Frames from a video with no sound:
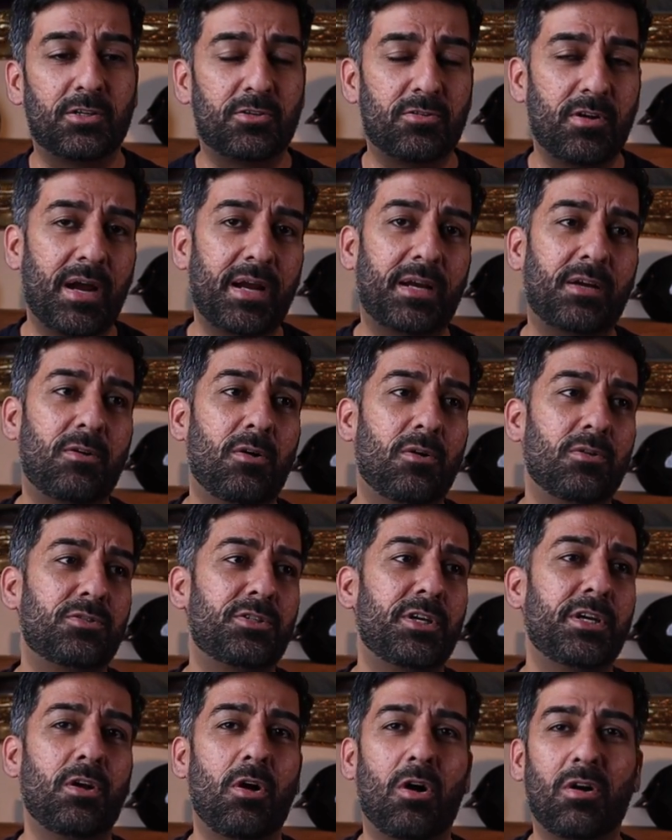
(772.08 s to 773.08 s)
track
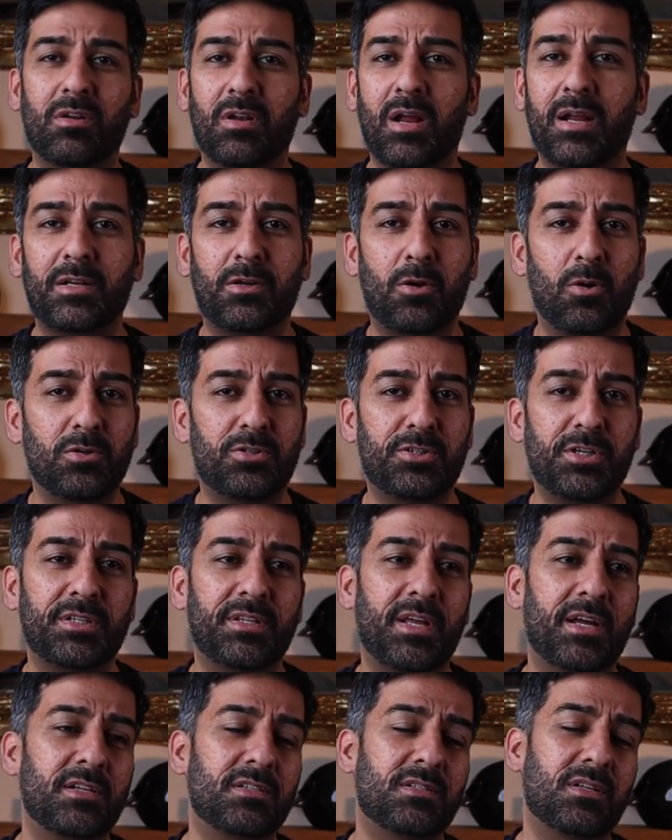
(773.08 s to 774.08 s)
coaching, online
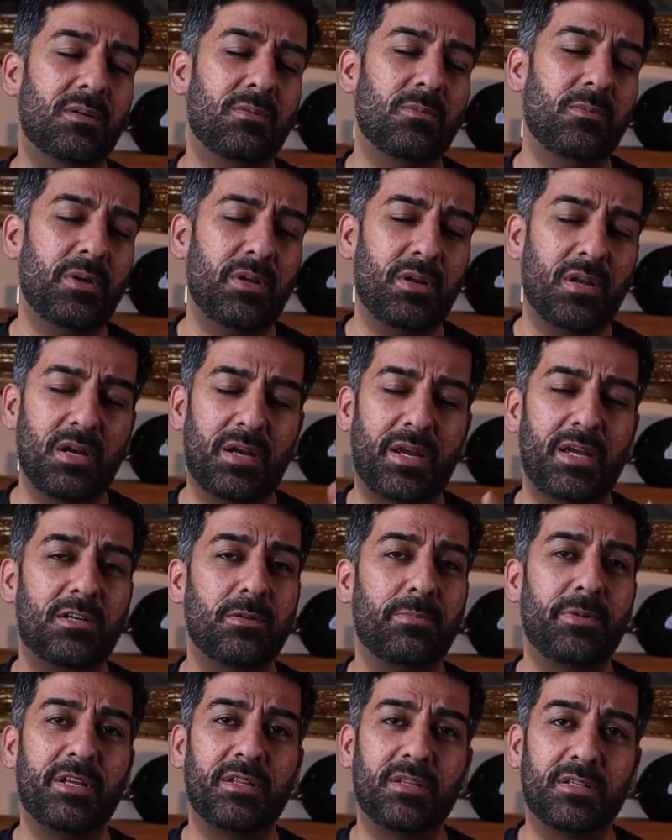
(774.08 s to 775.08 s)
coaching. There's we're lucky
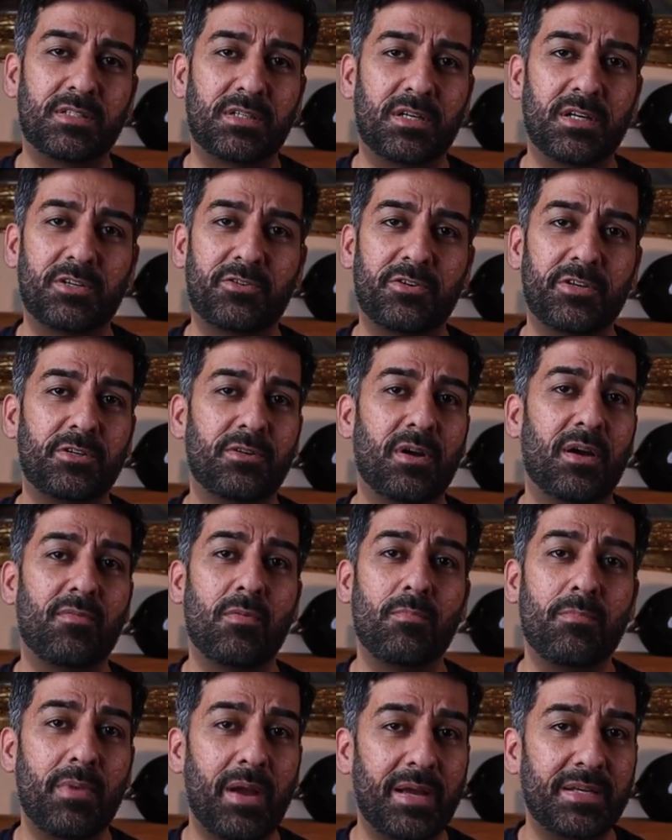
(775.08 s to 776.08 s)
to be in this country to
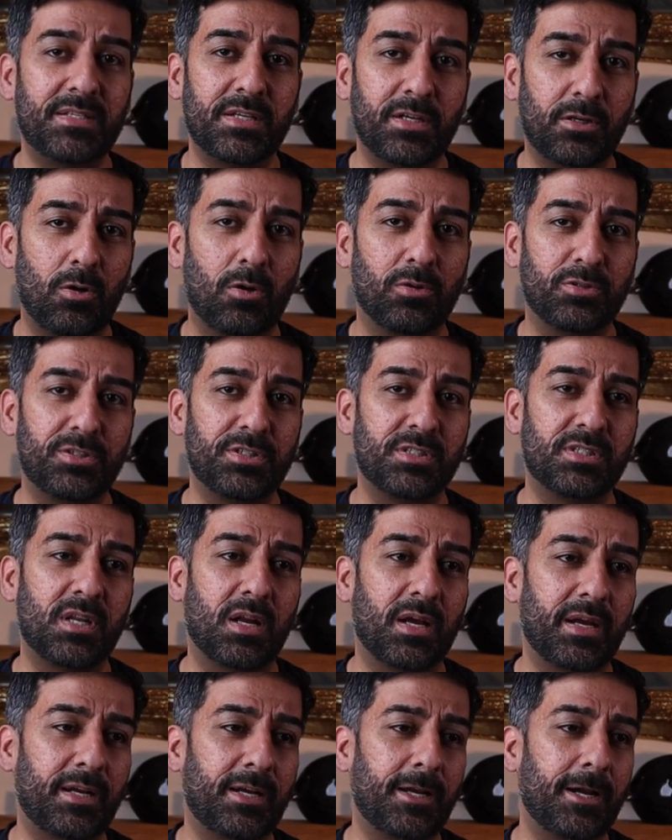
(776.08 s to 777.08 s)
have amazing
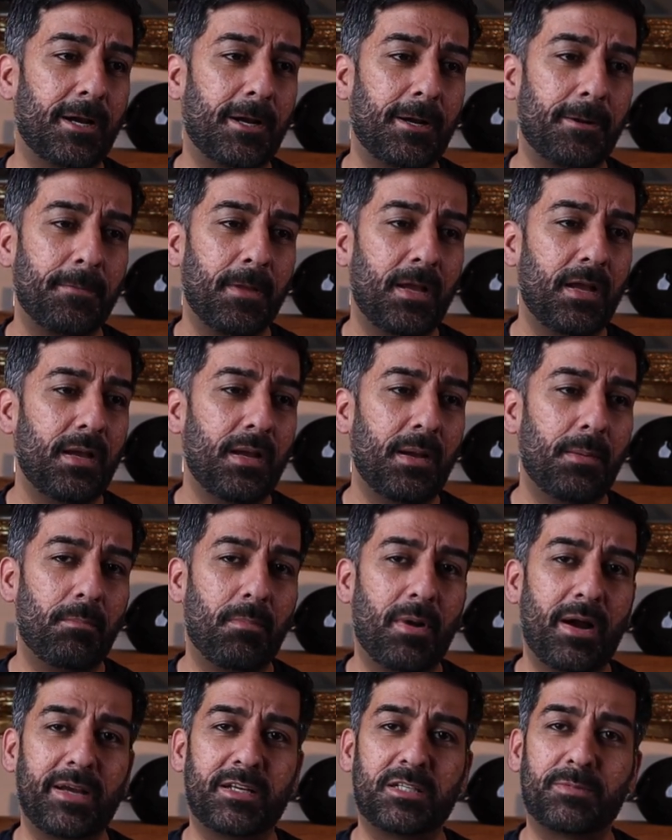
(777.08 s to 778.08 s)
coaches like
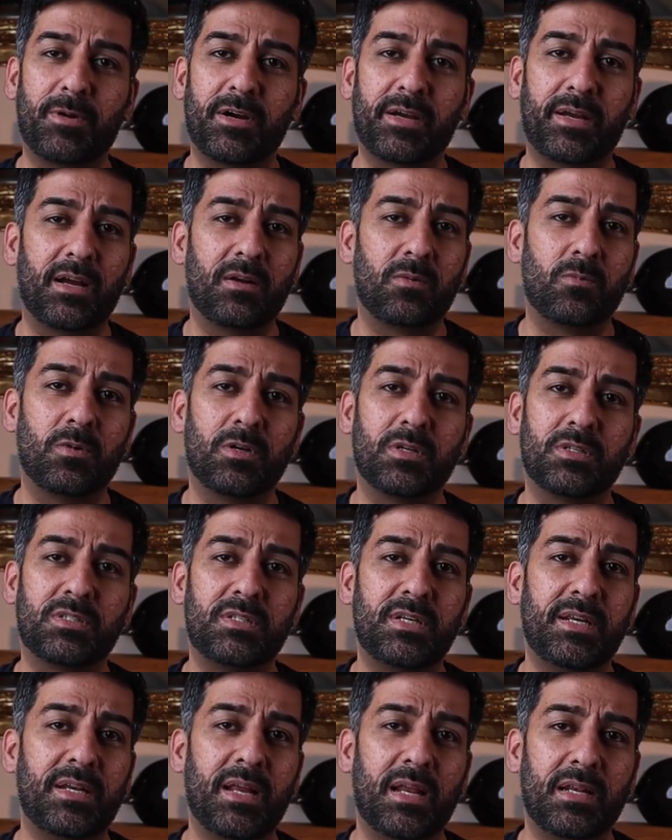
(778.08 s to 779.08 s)
Mike Spike
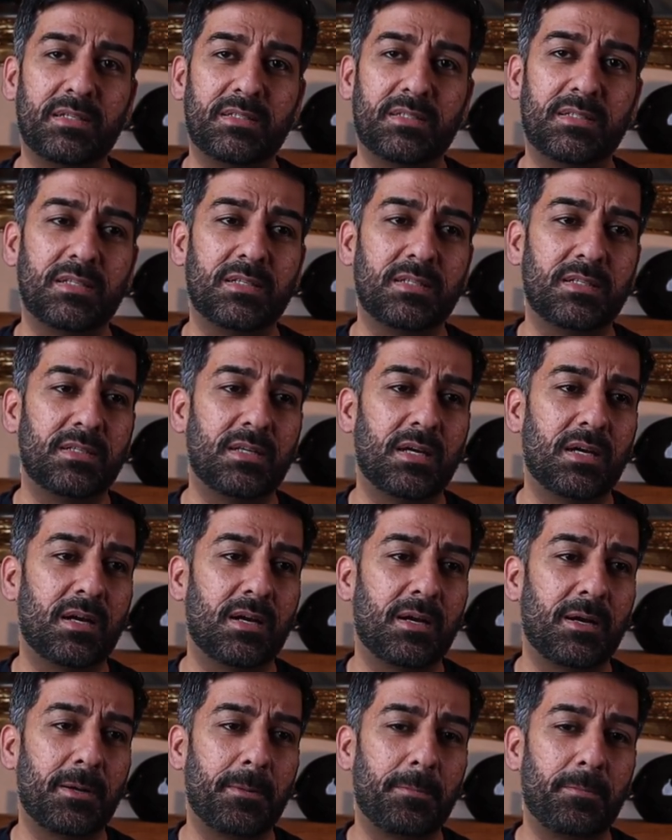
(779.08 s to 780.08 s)
Edwards, Dean Ellison.
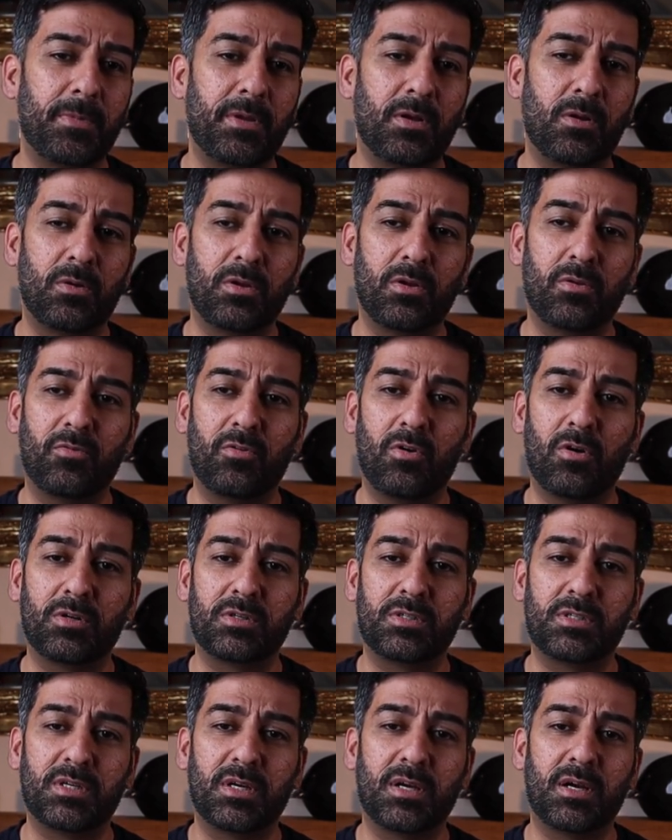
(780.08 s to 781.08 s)
Uh, you know, you've
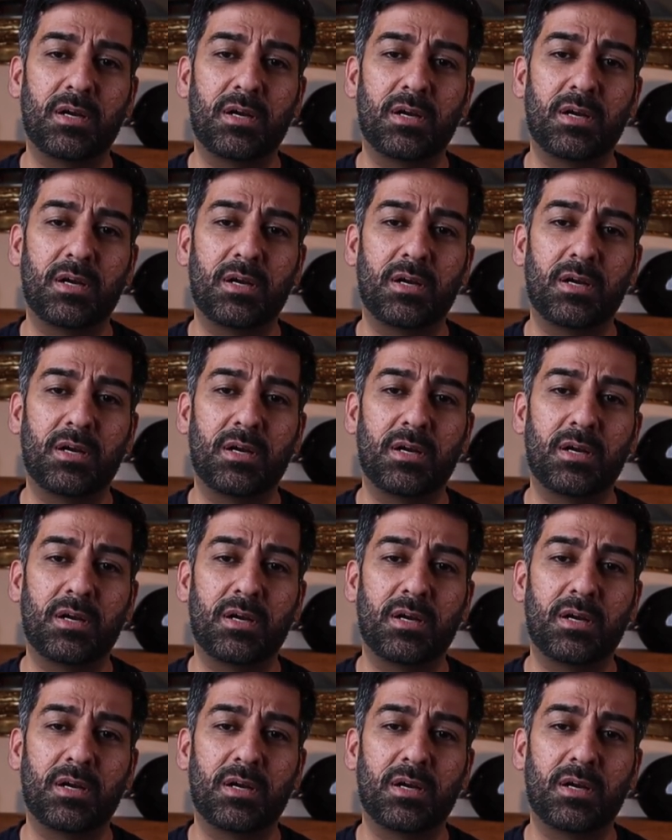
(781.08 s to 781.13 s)
got